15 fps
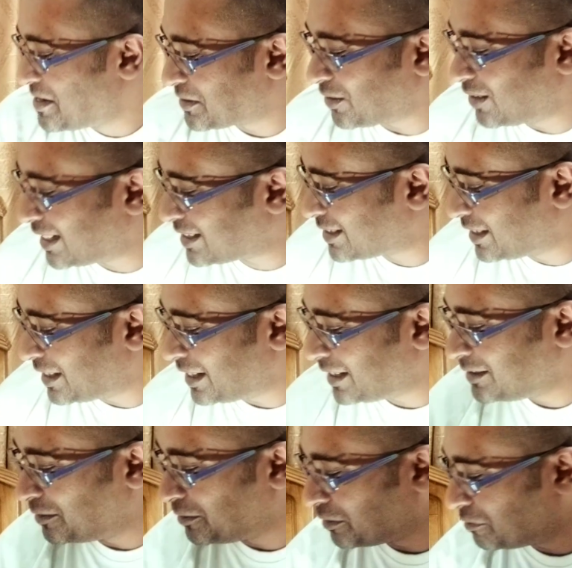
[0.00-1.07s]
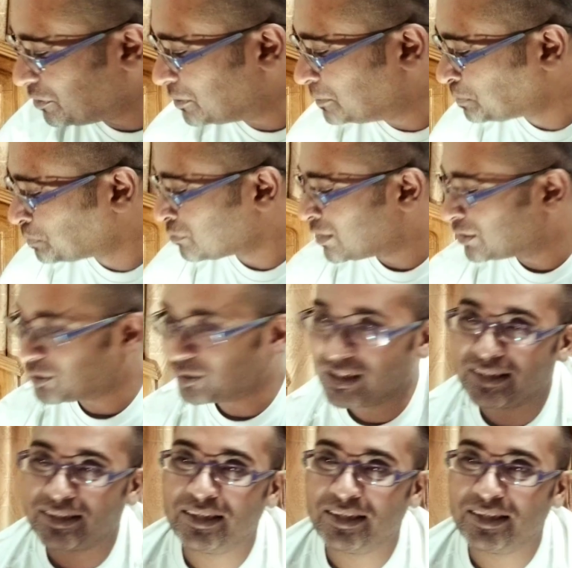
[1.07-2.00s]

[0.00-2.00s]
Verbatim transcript: so let's hit the review. So this